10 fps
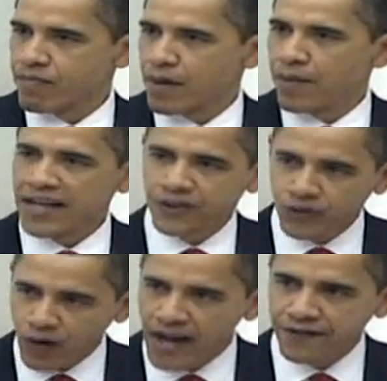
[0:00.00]
by
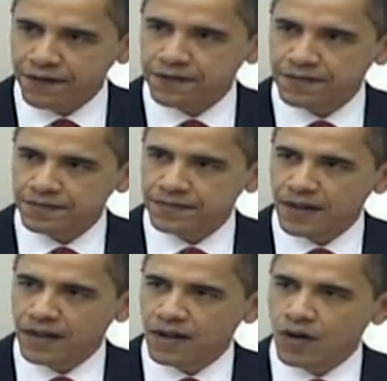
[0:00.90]
strife
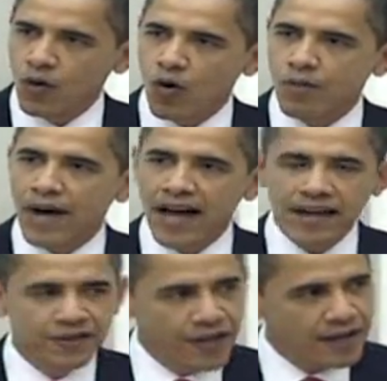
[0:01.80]
or by
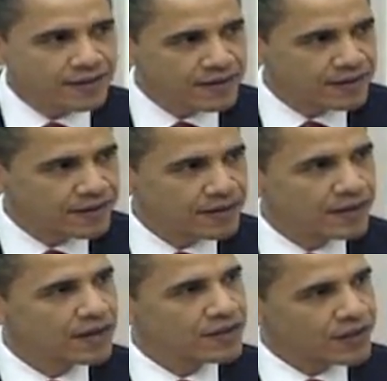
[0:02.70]
a just,
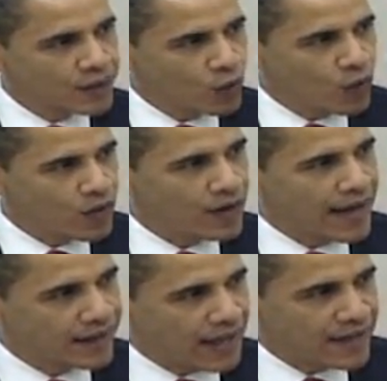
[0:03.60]
secure,
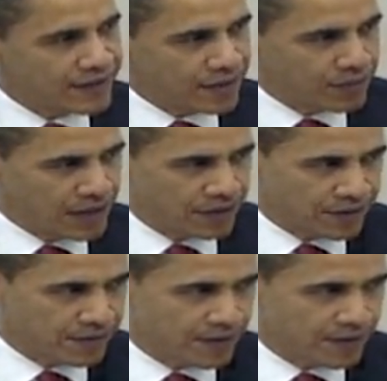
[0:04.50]
and lasting peace.